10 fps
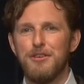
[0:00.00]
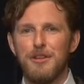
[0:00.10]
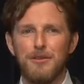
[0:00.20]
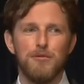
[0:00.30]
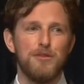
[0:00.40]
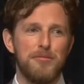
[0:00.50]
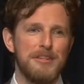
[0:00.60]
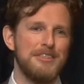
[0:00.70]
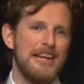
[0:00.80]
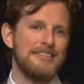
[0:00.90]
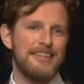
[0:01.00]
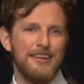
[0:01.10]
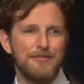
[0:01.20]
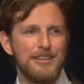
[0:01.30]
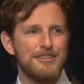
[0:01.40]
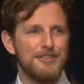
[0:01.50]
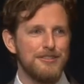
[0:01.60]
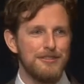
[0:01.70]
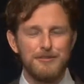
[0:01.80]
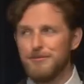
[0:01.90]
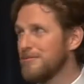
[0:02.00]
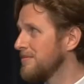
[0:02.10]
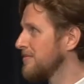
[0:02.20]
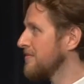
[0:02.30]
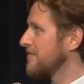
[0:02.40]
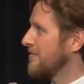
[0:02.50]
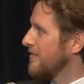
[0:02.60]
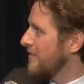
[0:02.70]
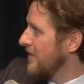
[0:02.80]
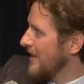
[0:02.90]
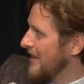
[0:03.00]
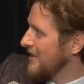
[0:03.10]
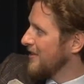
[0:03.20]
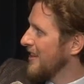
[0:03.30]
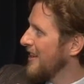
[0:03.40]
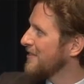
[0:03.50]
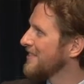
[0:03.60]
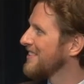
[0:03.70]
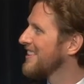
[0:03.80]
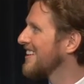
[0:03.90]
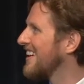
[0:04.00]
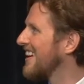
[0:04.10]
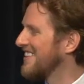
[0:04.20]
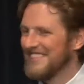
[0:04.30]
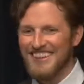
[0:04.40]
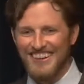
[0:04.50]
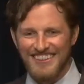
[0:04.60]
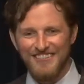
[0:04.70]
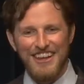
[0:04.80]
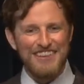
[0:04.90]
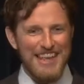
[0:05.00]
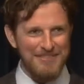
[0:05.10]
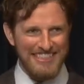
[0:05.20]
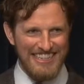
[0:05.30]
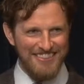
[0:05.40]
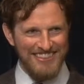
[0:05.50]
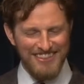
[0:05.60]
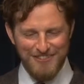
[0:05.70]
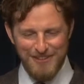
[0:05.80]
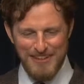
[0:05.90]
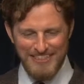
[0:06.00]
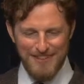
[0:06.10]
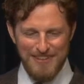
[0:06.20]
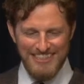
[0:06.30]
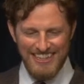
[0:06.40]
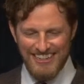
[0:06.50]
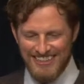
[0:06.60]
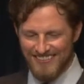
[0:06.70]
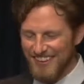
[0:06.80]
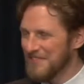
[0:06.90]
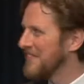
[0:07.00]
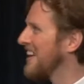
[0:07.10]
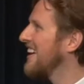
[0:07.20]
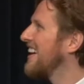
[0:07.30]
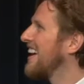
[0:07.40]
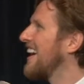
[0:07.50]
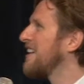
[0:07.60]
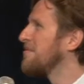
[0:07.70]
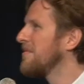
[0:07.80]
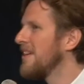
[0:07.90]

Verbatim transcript: do like WordPress dash dev, we can just do the things on the left. Uh, sorry, we have a naming scheme. I didn't want to mess it up by saying anything wrong. Um,